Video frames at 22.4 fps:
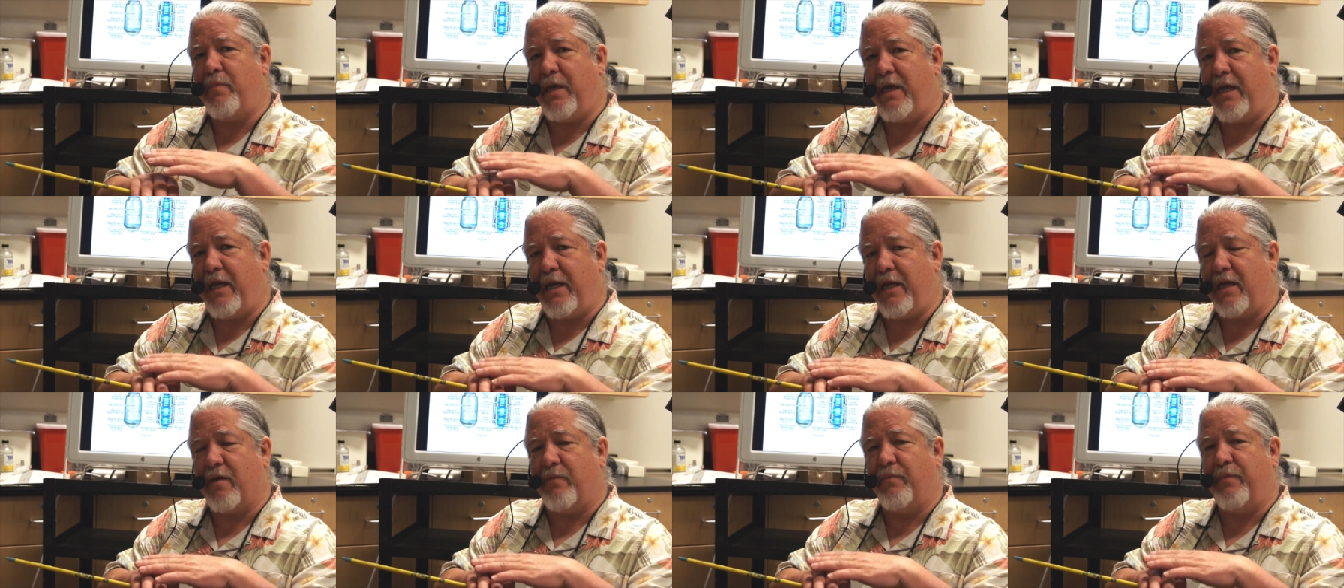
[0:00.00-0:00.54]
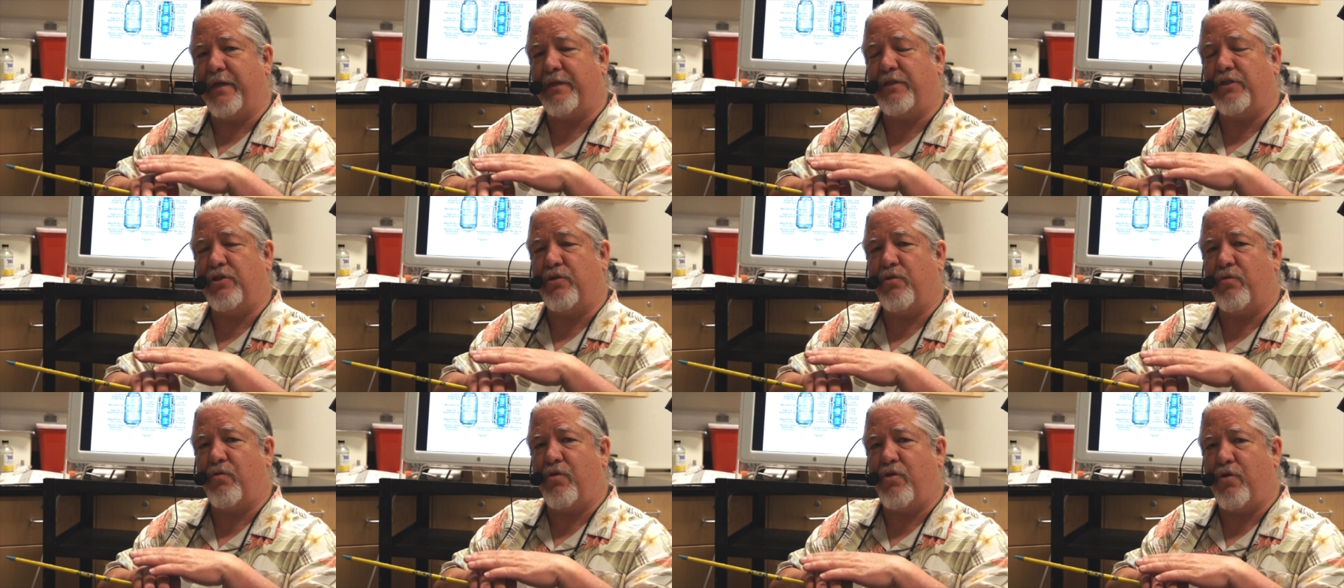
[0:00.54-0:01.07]
medium
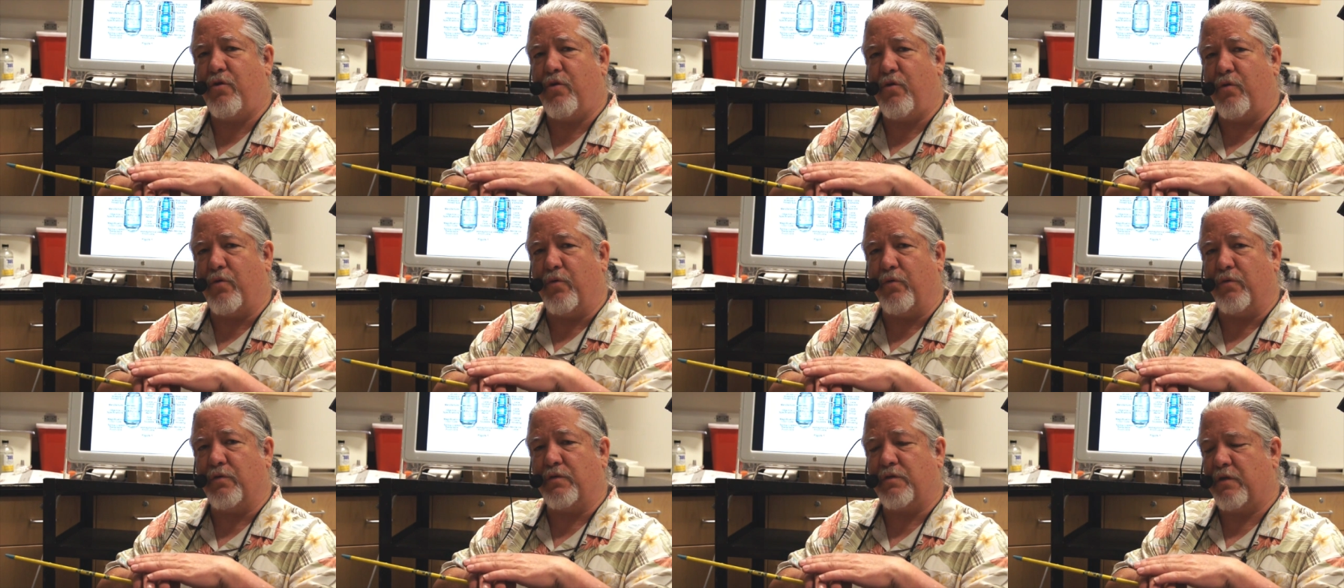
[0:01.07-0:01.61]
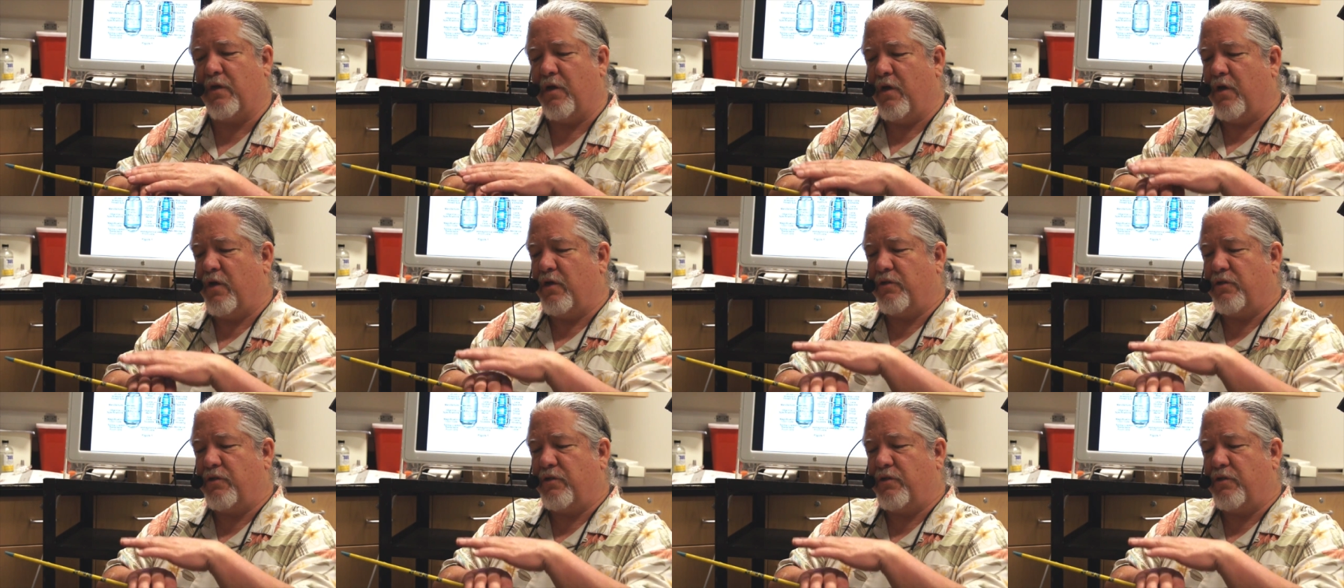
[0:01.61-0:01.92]
that you use